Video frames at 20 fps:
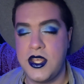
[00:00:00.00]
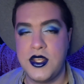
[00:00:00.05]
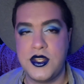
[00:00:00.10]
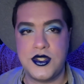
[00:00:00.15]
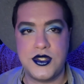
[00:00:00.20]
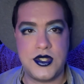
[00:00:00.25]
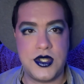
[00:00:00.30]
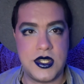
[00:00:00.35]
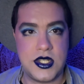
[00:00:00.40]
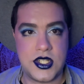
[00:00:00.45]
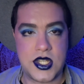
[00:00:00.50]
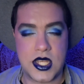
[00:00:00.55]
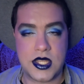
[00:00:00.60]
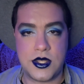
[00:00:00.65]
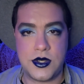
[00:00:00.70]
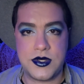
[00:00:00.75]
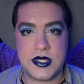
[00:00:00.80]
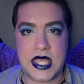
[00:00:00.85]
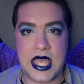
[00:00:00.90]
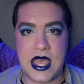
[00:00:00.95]
so you can check
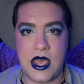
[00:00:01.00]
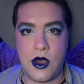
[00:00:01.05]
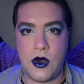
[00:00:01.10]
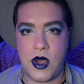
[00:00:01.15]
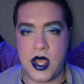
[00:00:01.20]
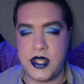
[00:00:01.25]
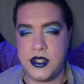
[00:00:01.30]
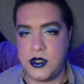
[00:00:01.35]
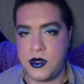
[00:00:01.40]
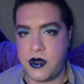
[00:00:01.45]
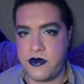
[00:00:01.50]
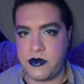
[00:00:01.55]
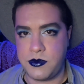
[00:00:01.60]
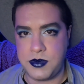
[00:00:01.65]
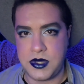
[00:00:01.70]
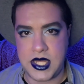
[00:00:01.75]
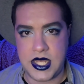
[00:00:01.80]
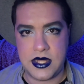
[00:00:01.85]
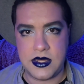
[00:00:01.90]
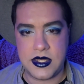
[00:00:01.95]
those out. I do have a
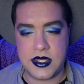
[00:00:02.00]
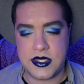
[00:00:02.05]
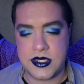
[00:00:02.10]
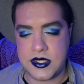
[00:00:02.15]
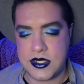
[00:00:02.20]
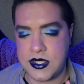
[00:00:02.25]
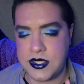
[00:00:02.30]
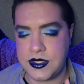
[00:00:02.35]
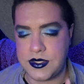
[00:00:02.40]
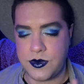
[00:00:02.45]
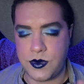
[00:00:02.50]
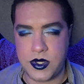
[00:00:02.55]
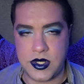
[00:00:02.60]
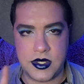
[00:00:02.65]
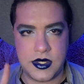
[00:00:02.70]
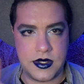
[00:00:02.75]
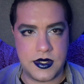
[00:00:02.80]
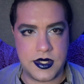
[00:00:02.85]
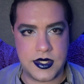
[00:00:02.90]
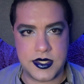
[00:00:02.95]
playlist. This
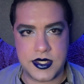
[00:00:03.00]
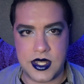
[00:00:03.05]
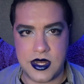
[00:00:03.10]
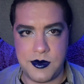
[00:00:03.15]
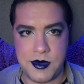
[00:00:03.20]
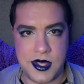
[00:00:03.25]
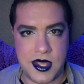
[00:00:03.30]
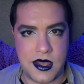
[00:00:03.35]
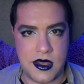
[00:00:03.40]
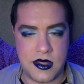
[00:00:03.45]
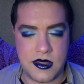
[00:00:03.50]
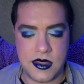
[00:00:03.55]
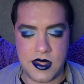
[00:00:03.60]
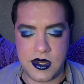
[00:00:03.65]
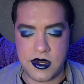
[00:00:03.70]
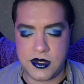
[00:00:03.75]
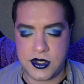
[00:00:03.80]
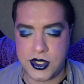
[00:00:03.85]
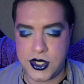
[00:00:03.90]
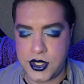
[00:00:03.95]
one is going to be on
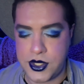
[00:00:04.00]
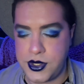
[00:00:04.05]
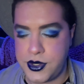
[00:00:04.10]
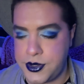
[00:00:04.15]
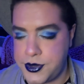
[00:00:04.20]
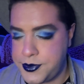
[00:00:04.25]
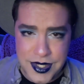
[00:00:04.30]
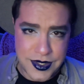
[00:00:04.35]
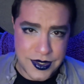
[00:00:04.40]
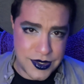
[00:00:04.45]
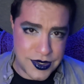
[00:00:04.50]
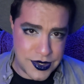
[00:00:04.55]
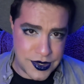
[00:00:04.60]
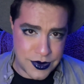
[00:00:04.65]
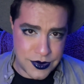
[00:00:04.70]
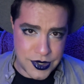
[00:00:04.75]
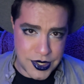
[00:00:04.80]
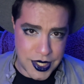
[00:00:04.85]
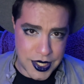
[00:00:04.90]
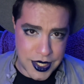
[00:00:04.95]
there too,
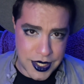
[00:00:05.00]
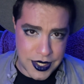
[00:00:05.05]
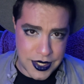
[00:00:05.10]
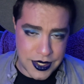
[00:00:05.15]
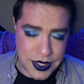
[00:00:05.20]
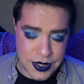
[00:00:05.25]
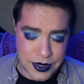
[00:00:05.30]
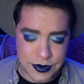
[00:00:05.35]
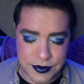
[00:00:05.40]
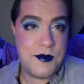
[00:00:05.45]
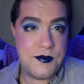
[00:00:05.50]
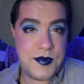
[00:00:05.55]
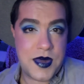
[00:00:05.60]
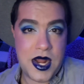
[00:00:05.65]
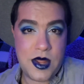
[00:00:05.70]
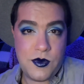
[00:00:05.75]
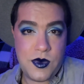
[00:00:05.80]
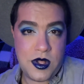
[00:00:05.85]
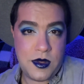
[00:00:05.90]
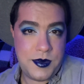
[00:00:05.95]
so check it out. But I
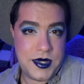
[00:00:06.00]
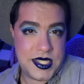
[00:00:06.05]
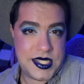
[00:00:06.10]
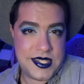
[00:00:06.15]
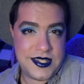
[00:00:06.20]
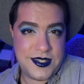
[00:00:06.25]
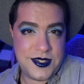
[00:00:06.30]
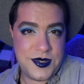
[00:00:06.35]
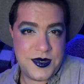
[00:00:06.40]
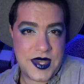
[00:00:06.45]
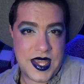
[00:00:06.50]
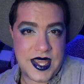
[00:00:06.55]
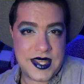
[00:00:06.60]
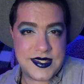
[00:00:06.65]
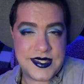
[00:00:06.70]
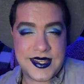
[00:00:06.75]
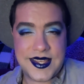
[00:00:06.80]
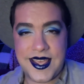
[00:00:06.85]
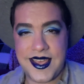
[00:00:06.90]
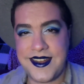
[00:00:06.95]
will be seeing you
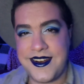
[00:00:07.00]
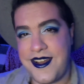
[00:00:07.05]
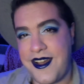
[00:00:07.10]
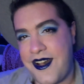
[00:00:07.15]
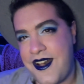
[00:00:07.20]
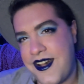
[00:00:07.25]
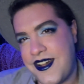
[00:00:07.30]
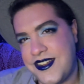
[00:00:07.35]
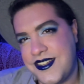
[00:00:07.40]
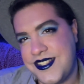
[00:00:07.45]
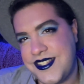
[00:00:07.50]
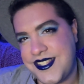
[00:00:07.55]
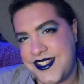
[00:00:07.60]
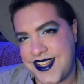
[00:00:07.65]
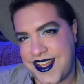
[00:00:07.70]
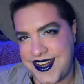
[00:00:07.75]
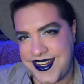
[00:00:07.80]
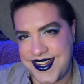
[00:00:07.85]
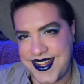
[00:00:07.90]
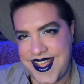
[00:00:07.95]
guys again on
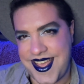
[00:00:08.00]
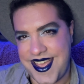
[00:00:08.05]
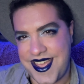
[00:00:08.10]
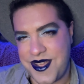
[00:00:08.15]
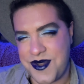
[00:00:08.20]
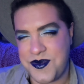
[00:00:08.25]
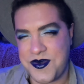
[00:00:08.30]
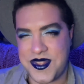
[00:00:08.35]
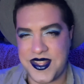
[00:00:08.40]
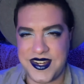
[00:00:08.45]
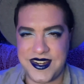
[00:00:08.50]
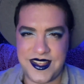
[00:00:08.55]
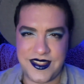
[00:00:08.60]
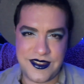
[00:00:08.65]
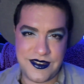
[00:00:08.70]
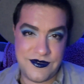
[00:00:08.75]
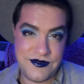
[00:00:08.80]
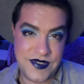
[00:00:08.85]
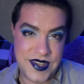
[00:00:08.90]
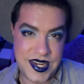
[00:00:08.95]
Sunday with
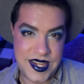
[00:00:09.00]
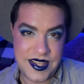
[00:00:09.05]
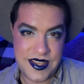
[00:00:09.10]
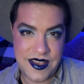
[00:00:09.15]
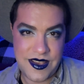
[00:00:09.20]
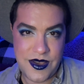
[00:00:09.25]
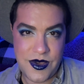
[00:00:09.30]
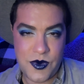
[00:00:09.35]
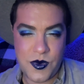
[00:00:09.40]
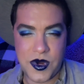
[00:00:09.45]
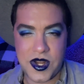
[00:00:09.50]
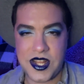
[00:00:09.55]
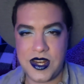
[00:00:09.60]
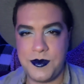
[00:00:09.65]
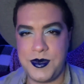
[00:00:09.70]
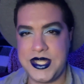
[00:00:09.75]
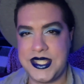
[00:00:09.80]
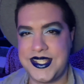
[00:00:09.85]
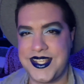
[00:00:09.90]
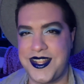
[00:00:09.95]
another video. We're going to
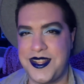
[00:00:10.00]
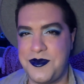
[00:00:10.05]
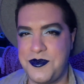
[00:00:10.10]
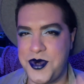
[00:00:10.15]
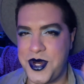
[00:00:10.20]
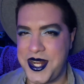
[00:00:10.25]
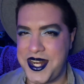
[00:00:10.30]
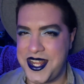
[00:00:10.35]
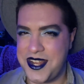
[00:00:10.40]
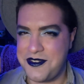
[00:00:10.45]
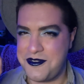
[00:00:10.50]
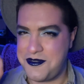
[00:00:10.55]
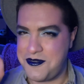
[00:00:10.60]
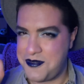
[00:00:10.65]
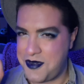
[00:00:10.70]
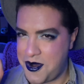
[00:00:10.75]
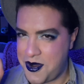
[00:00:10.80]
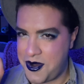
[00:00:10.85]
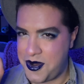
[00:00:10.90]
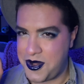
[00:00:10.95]
be celebrating
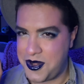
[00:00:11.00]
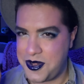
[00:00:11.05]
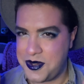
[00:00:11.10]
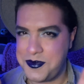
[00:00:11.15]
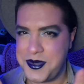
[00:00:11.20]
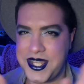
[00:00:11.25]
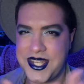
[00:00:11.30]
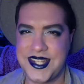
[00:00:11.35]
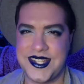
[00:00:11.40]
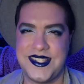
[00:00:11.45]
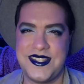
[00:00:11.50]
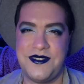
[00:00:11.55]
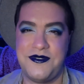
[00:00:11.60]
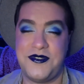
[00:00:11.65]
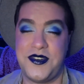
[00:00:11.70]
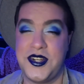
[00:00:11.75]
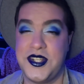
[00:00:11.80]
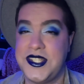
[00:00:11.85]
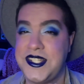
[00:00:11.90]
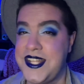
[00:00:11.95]
fall because the
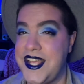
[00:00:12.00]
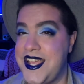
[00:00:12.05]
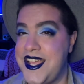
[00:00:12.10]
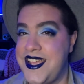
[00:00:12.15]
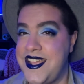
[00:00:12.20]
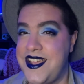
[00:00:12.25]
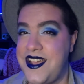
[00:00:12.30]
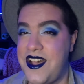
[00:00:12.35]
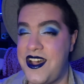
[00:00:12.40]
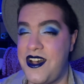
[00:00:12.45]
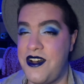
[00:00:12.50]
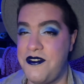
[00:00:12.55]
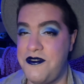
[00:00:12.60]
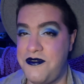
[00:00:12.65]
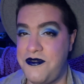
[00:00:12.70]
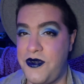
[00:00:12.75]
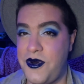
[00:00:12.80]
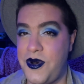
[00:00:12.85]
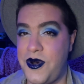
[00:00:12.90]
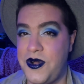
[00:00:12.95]
first day of
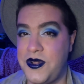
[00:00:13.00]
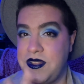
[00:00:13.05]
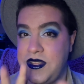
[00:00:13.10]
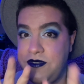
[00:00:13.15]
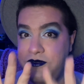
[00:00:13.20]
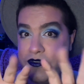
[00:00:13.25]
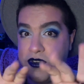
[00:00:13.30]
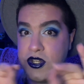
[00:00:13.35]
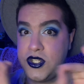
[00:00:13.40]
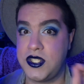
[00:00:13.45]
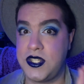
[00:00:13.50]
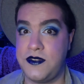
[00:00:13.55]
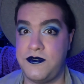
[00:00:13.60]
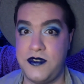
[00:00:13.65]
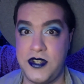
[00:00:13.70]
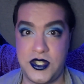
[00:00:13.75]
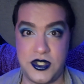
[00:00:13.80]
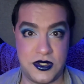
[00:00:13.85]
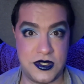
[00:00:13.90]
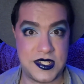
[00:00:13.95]
fall, the first
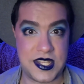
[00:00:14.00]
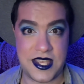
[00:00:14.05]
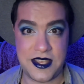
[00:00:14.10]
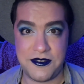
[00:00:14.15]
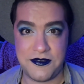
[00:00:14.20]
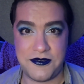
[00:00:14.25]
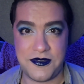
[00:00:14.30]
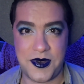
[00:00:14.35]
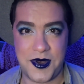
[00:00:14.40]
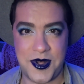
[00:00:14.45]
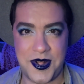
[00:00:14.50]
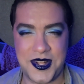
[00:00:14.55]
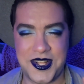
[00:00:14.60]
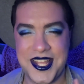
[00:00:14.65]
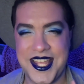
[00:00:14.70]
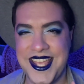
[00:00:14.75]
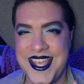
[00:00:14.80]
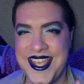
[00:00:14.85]
official day of fall,